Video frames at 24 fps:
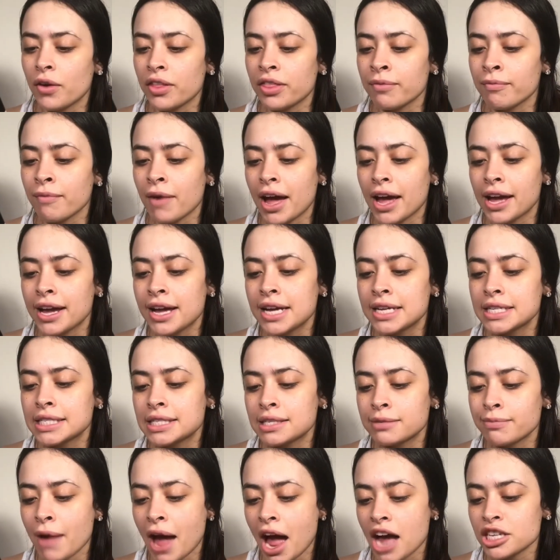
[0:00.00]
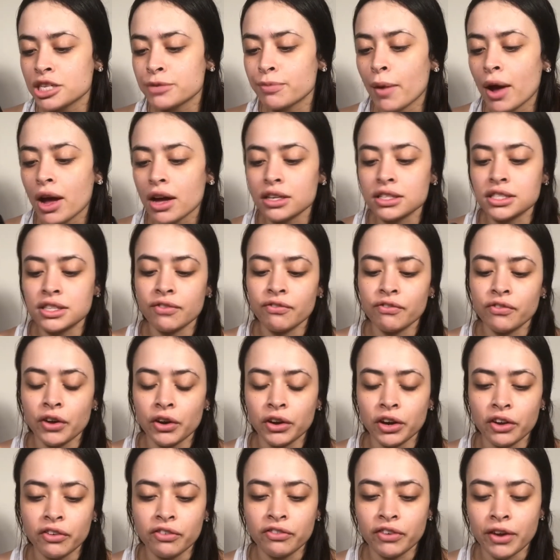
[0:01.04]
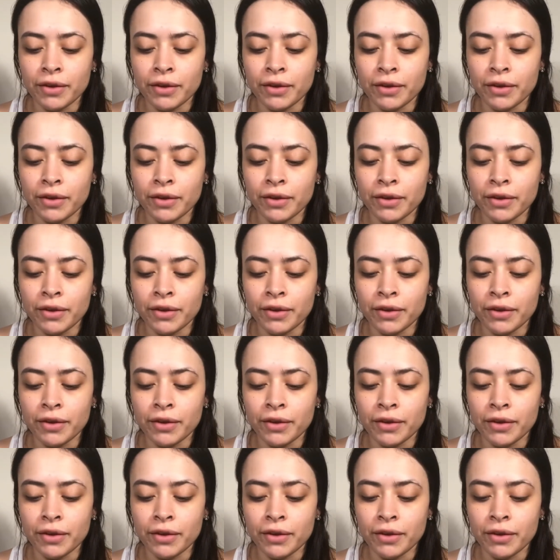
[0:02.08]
with my Smashbox Photo